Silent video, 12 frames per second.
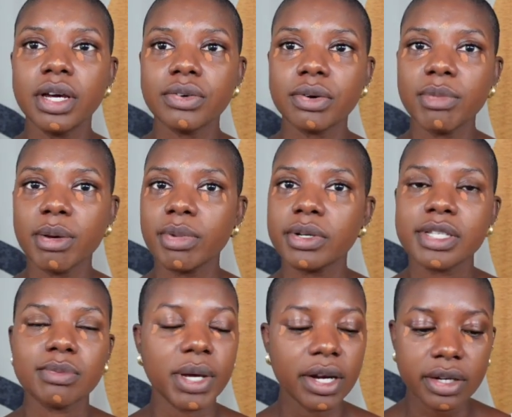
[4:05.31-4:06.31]
Remember,
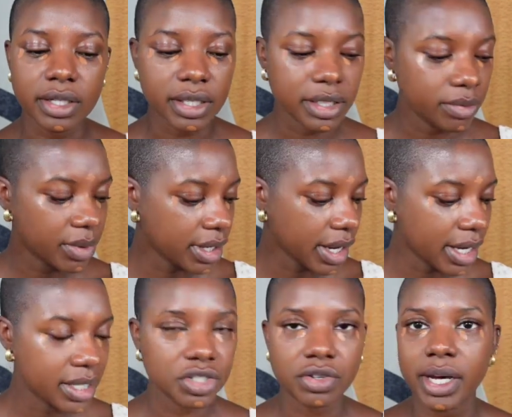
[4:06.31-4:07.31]
sparingly. We're
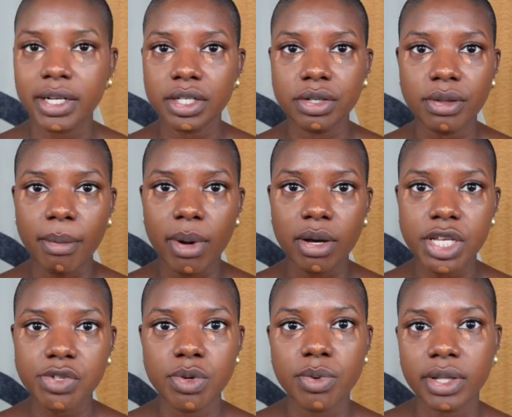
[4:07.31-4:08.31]
not trying to do the
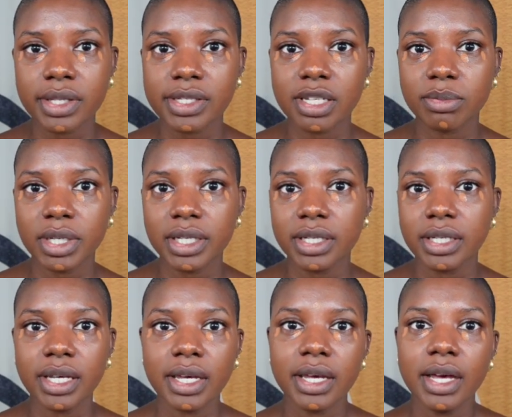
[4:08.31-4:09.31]
most. We want this to
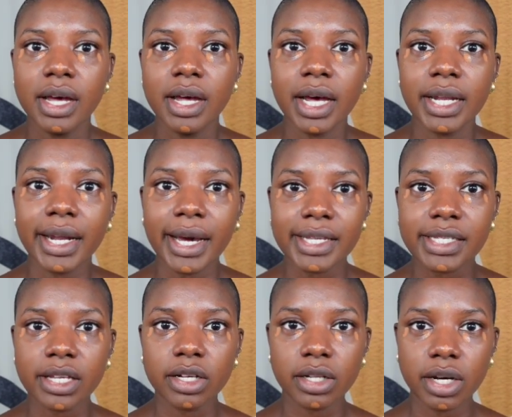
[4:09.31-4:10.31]
be nice
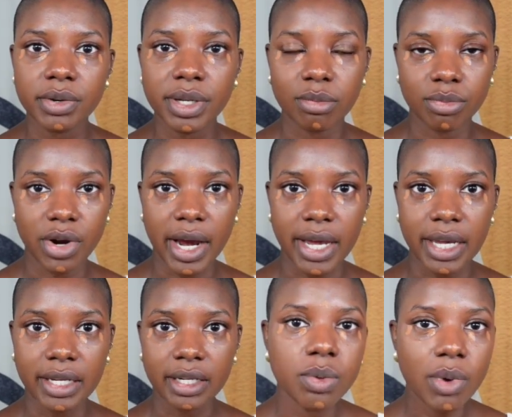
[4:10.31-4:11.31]
and glowy and
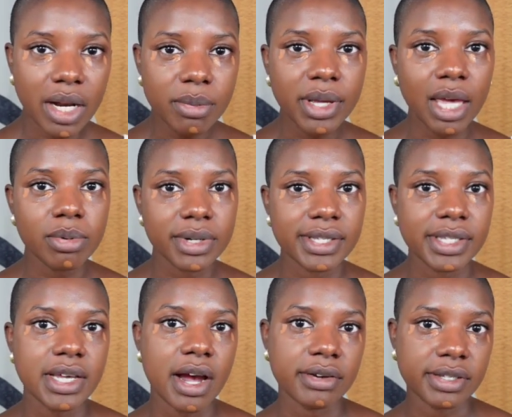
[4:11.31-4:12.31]
bright. We want to be able to
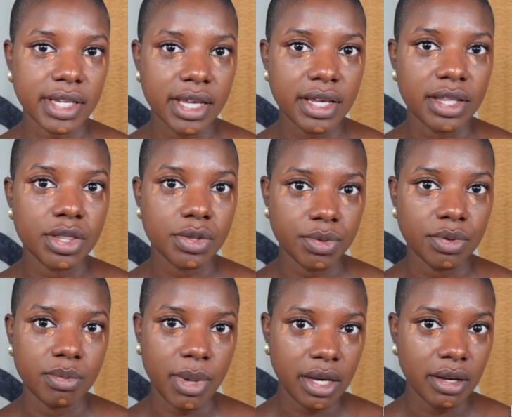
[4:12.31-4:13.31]
see our skin through
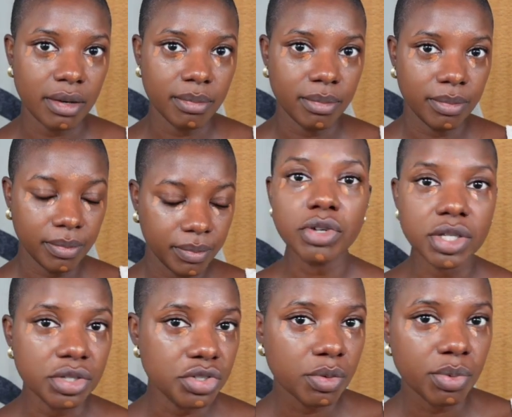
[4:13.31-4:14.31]
the makeup. You can
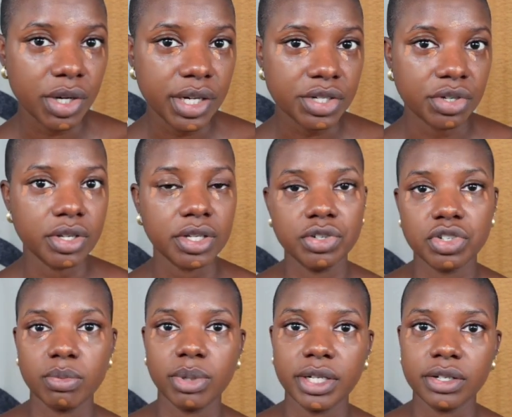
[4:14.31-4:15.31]
use your brush or you can use
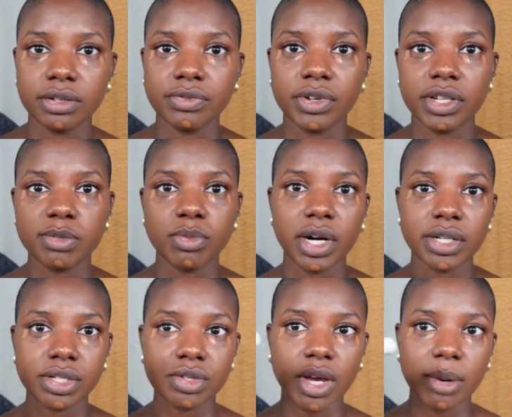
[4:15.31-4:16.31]
your blender for this part
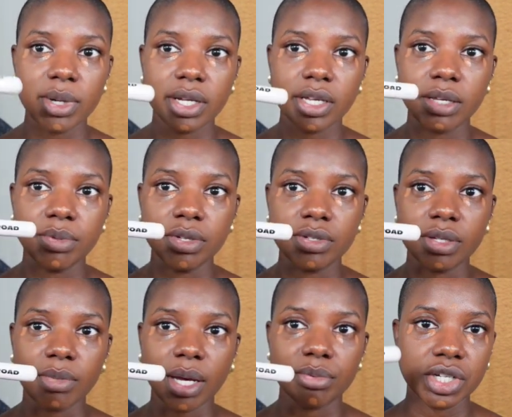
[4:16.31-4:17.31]
too. I'm going to keep
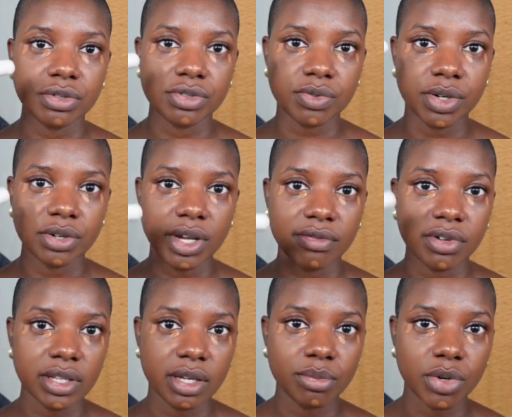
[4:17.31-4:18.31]
using my Jones Road
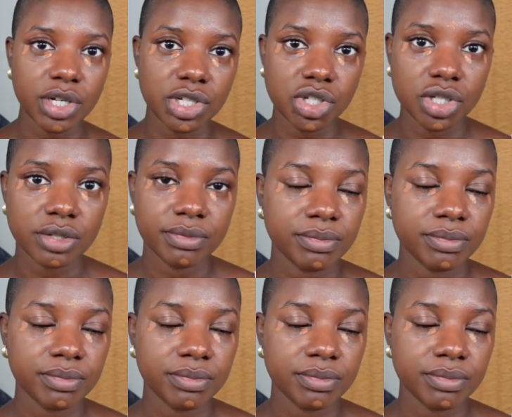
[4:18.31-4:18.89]
Everything brush.